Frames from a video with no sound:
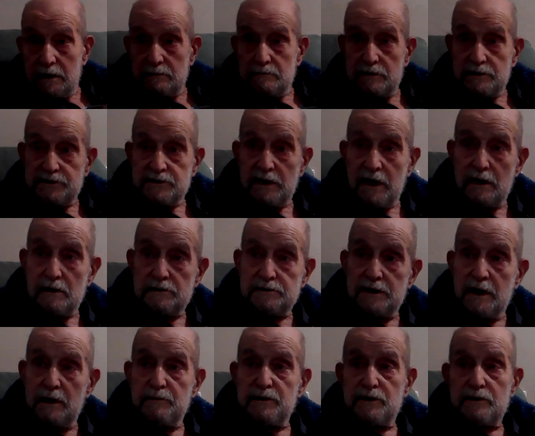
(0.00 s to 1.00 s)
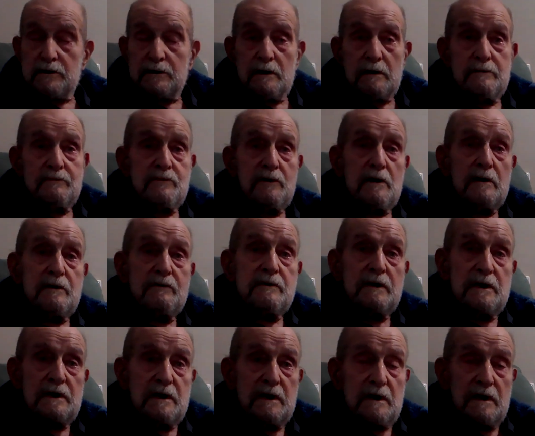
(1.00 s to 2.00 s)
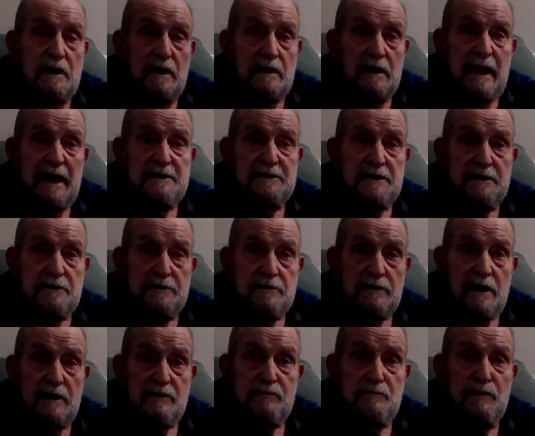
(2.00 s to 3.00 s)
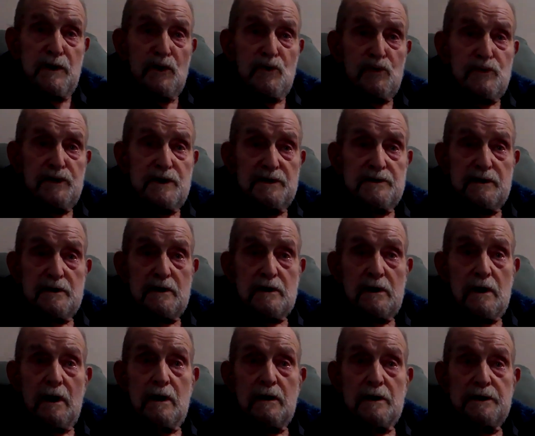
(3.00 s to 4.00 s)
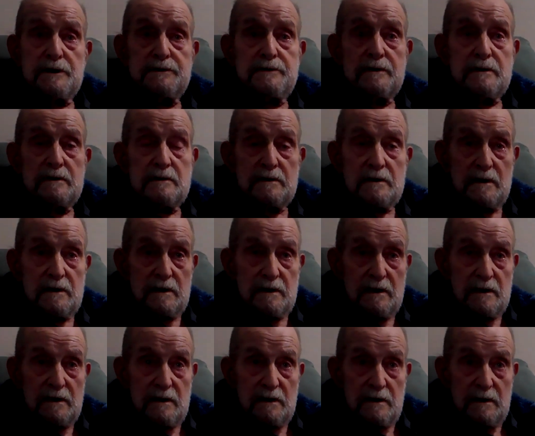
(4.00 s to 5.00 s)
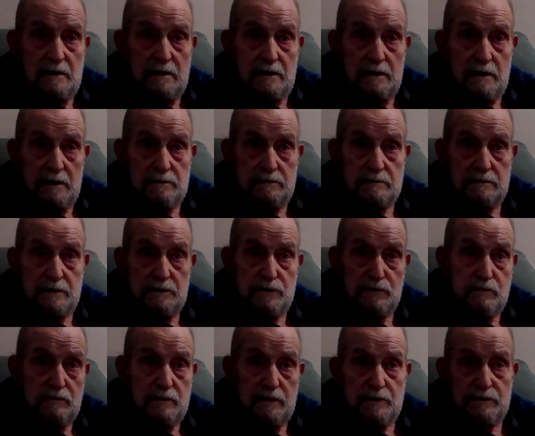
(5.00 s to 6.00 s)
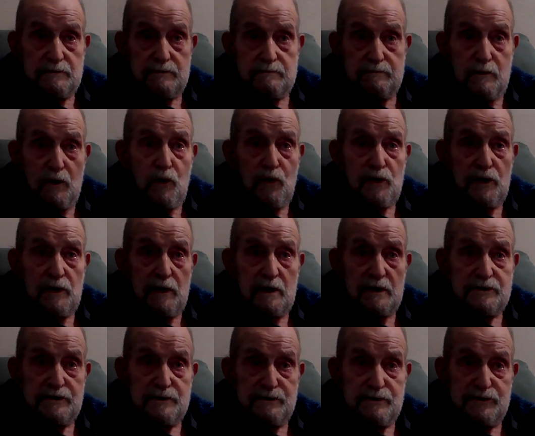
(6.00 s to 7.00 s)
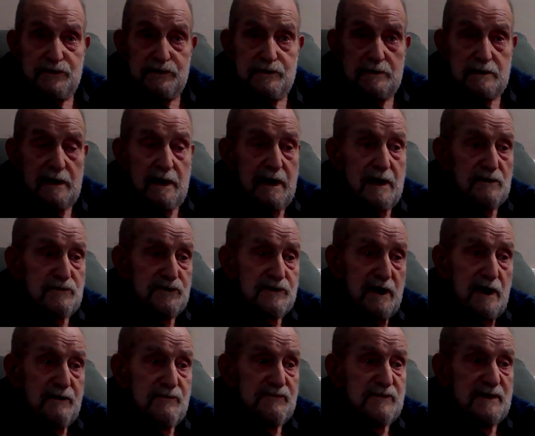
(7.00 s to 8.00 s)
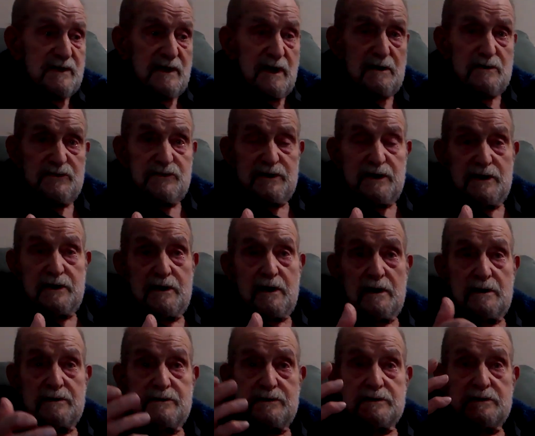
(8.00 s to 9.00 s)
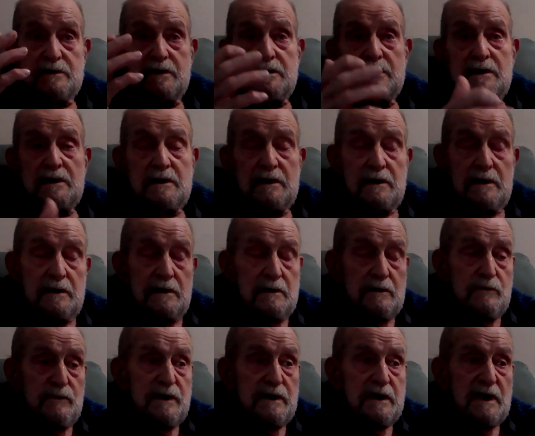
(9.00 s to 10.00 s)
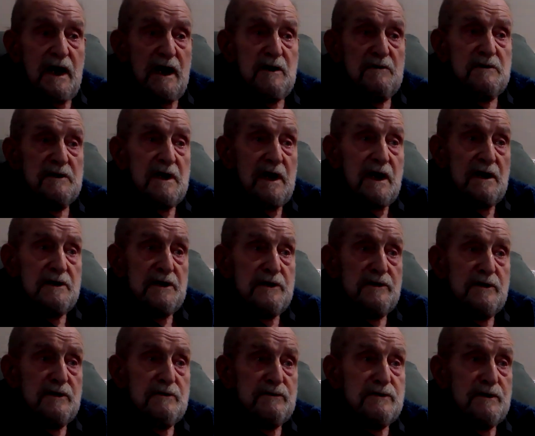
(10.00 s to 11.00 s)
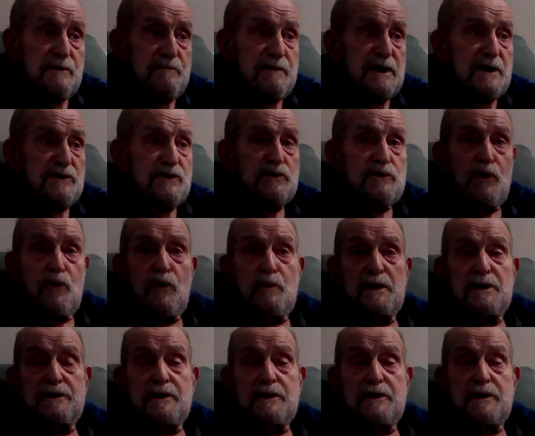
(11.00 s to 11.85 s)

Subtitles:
We sailed down with a convoy of landing craft built in the Clyde, and there's more than us as LCFs and LC guns. We came down, and there was a big storm in the